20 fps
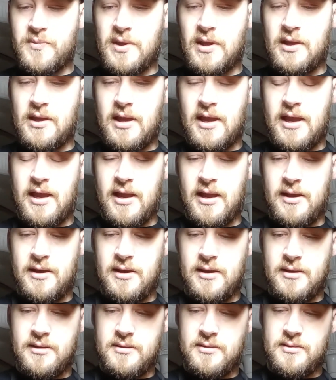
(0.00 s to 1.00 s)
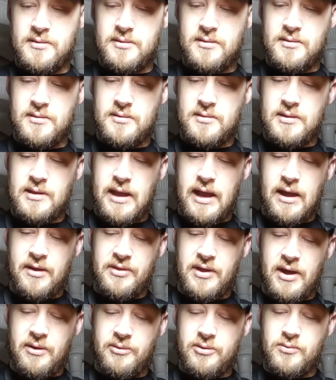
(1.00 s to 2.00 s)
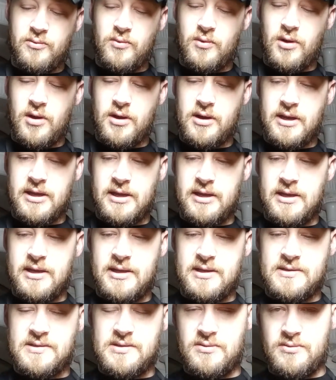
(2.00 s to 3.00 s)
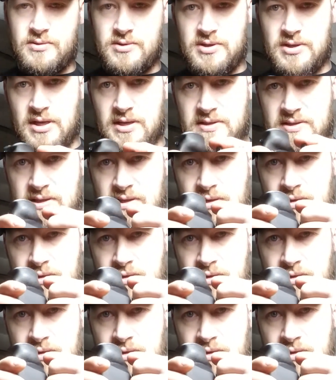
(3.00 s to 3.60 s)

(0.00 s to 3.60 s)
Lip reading: And how that would work is you would just